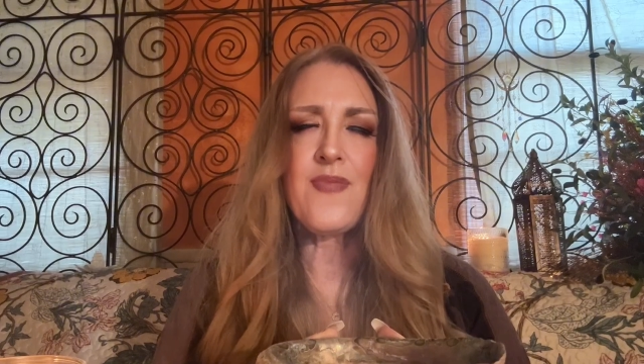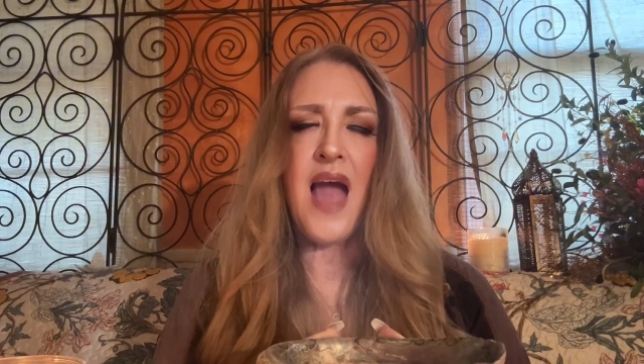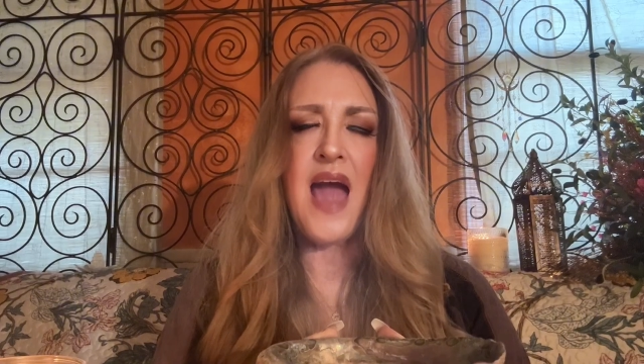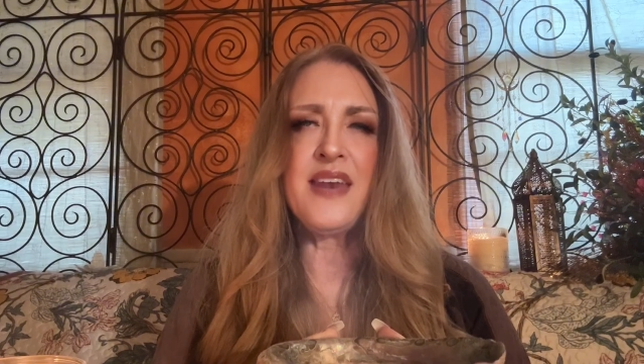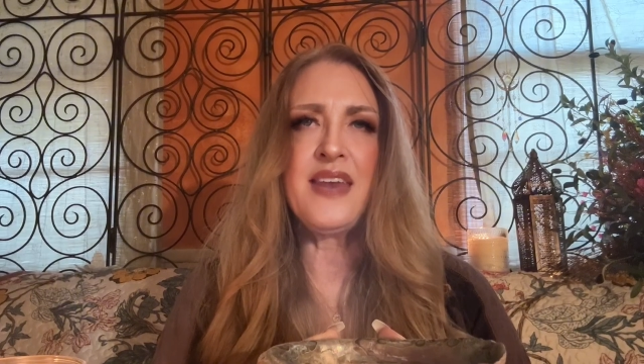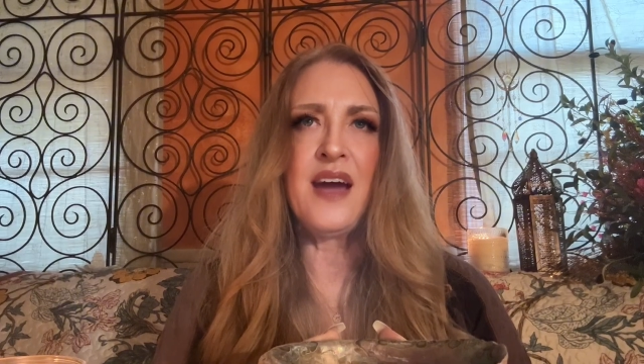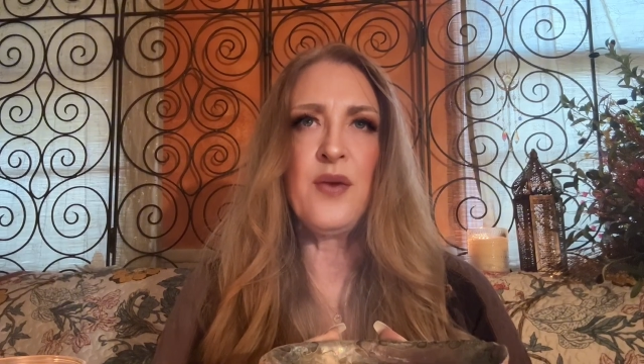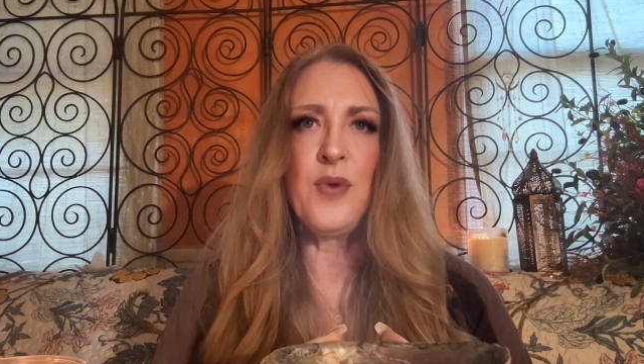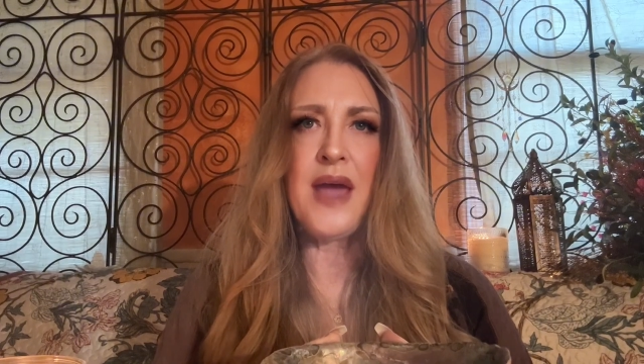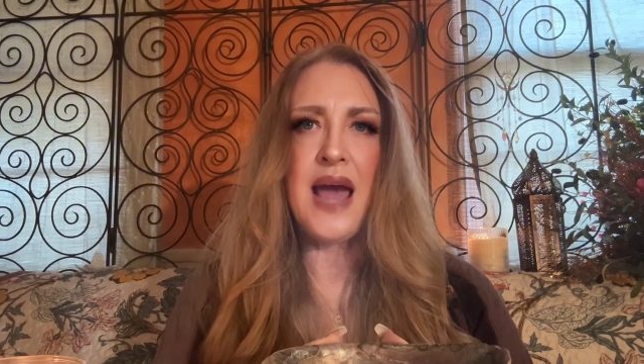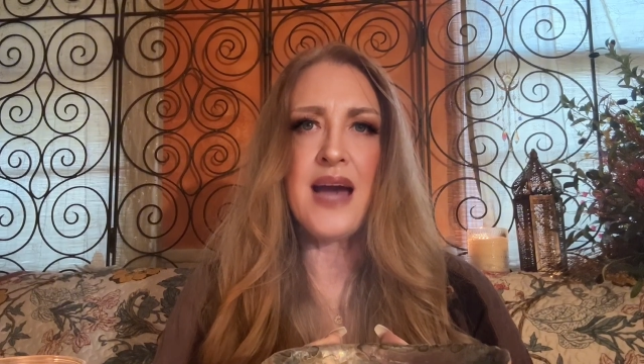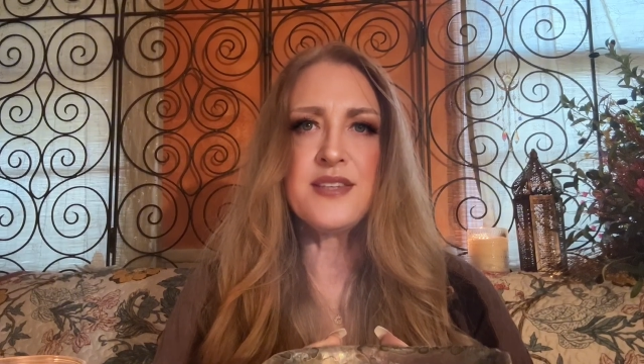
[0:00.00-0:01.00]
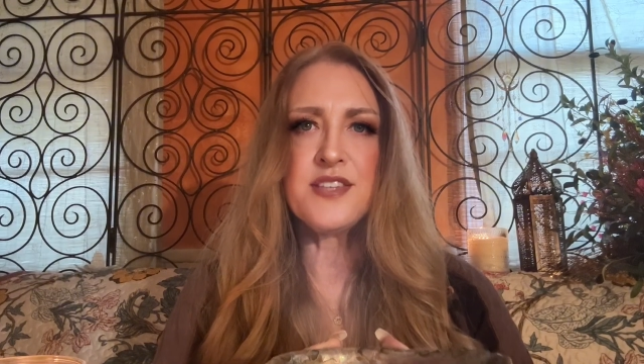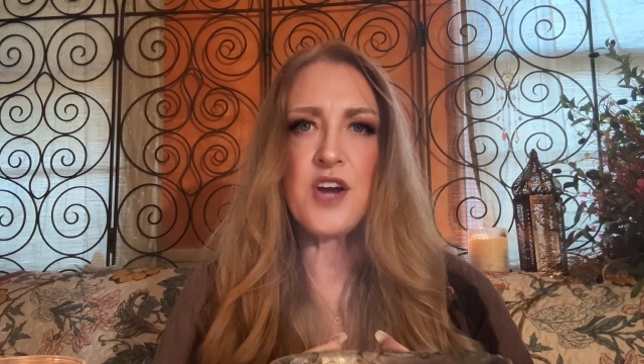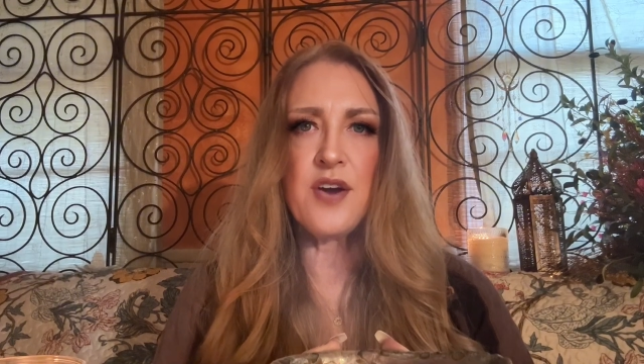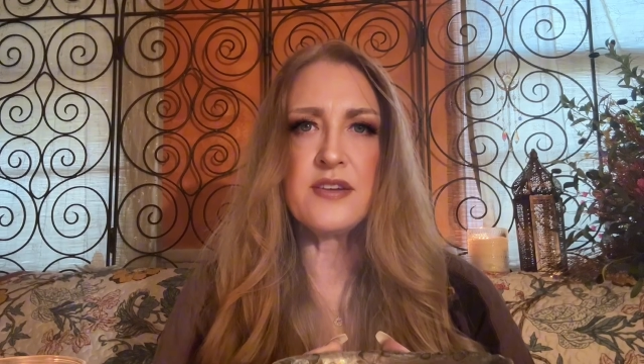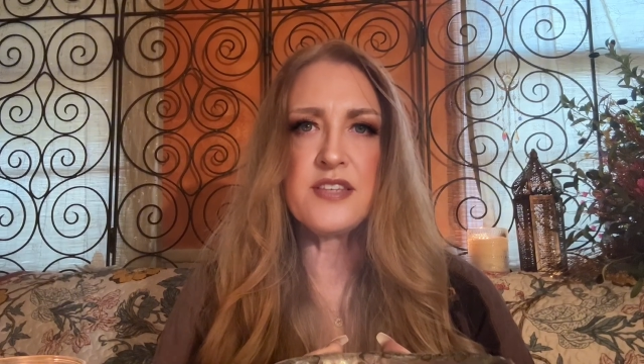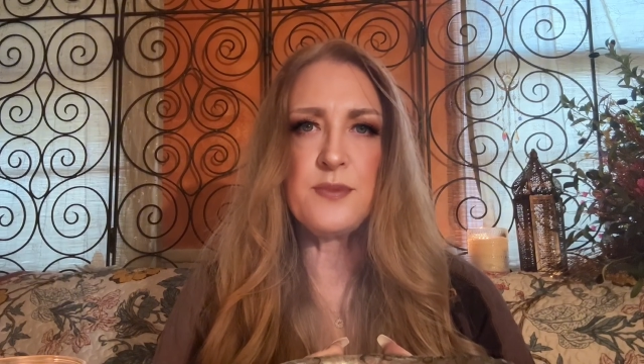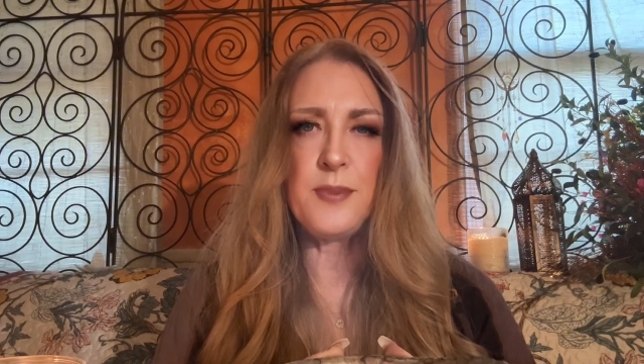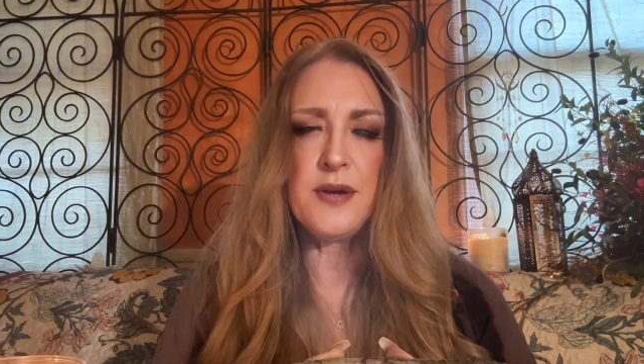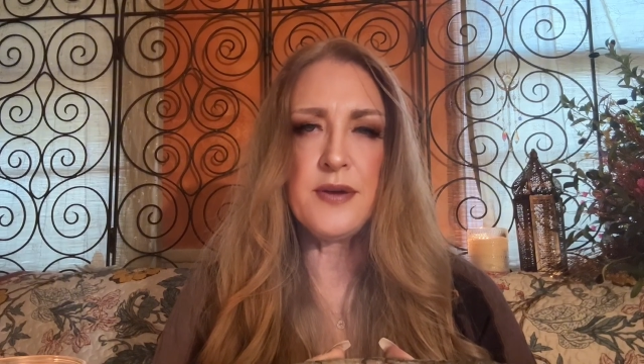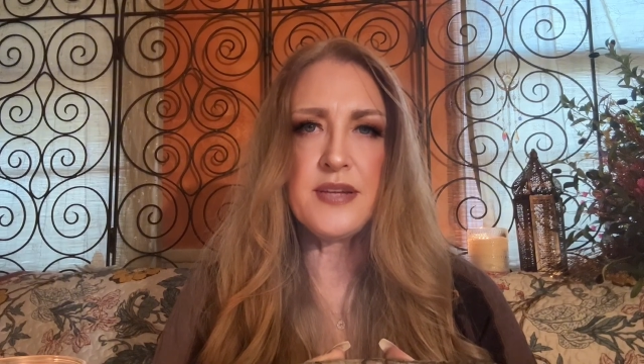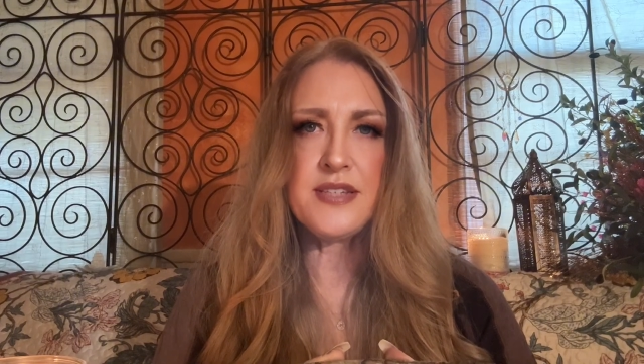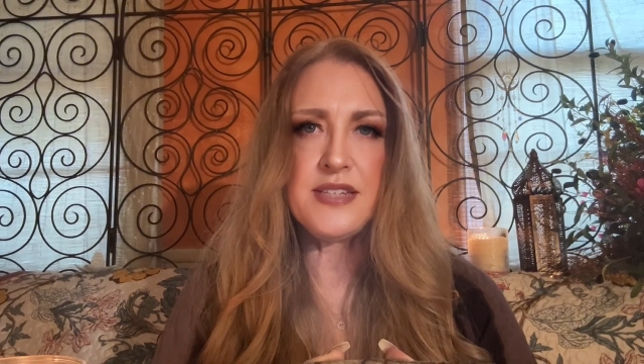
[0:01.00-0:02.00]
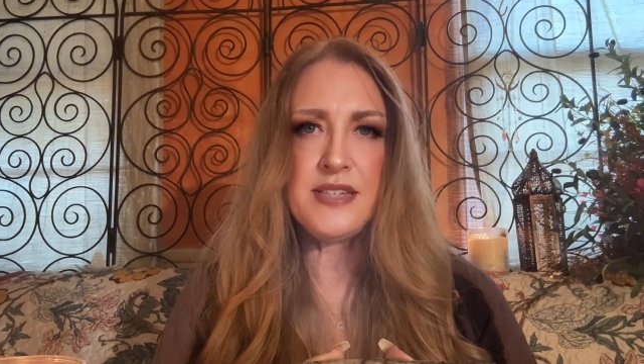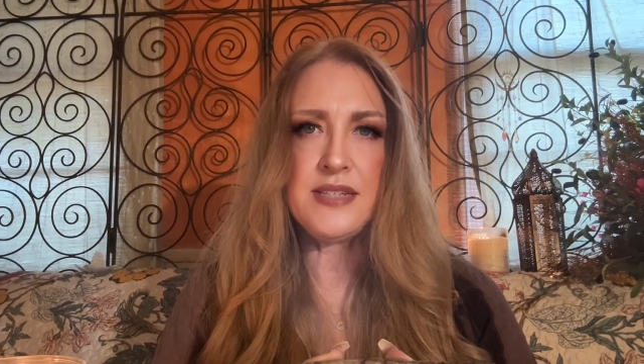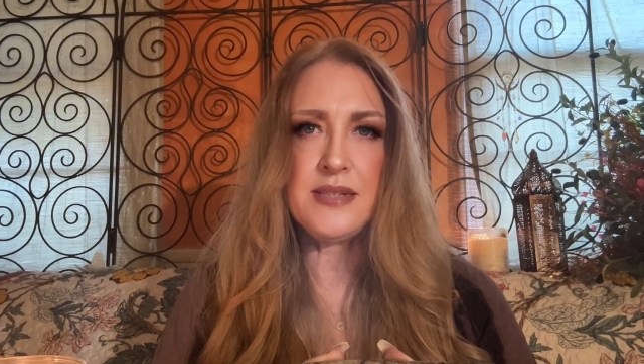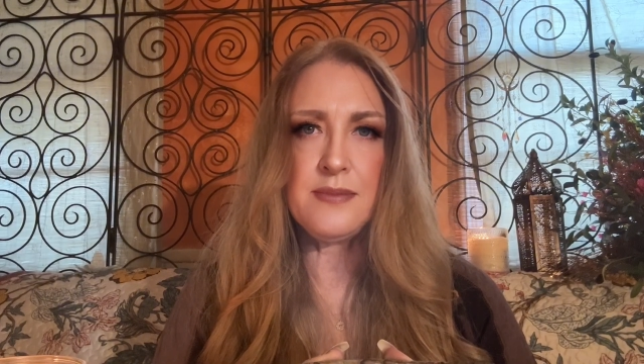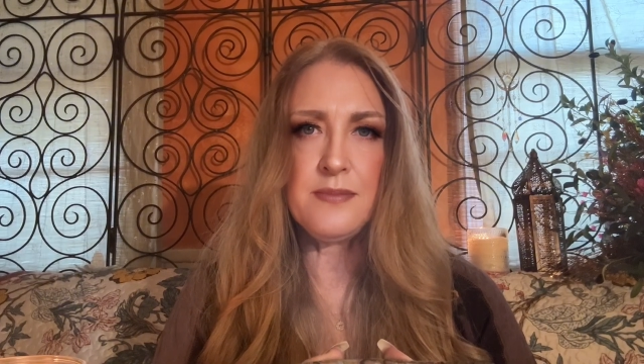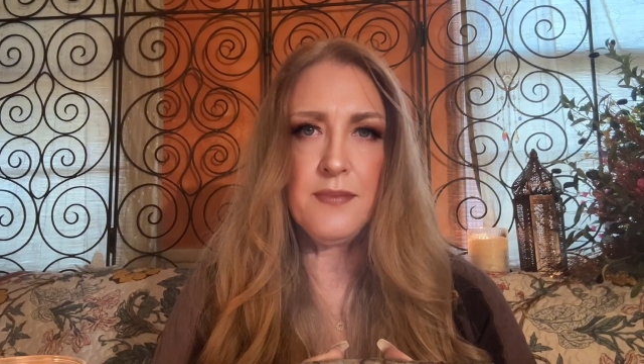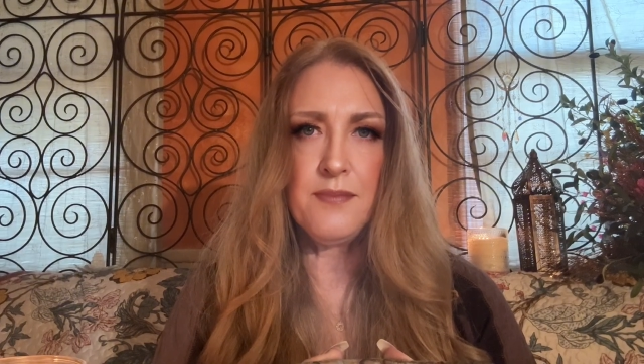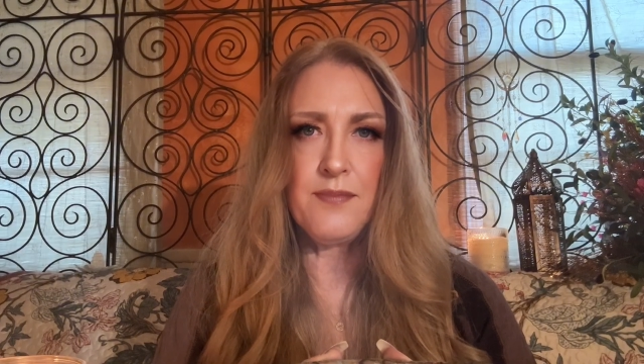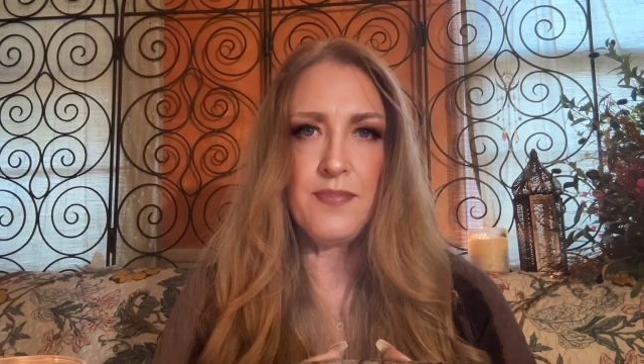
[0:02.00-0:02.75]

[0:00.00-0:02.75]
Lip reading: And now we ask our spirit team